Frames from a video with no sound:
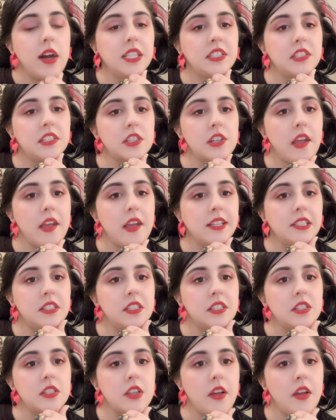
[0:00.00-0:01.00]
it's
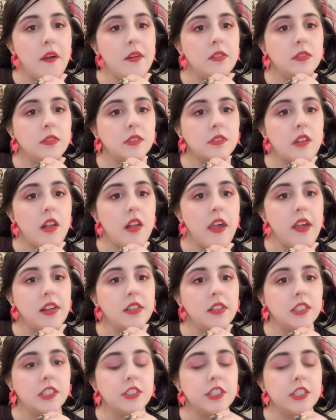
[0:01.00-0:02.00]
a stone,
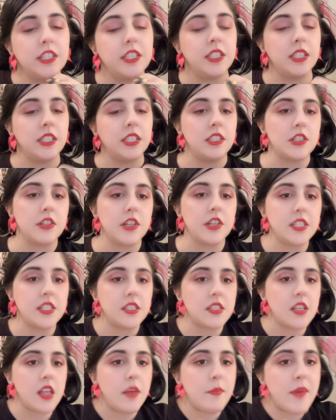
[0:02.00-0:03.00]
it's a
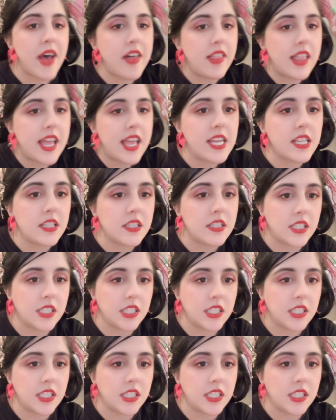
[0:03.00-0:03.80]
crystal about like